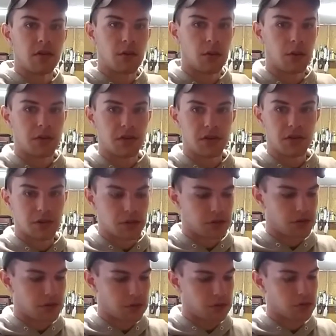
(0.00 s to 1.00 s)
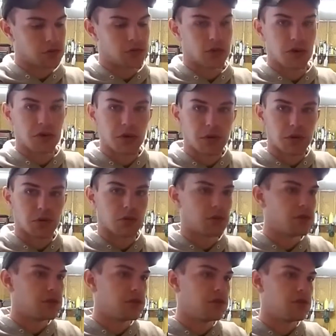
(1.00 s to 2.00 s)
or you could do your little circles,
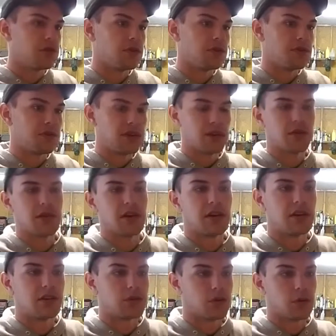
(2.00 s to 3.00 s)
or you could do the figure eights,